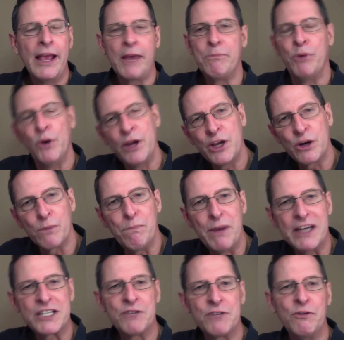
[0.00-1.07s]
and putting your
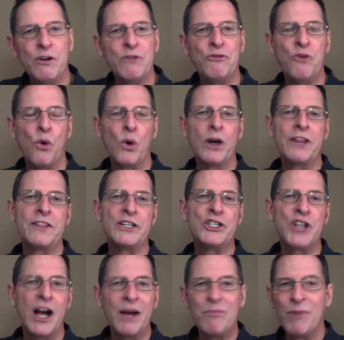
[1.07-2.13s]
best foot forward in the
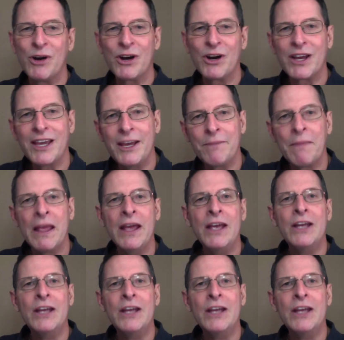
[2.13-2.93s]
job market,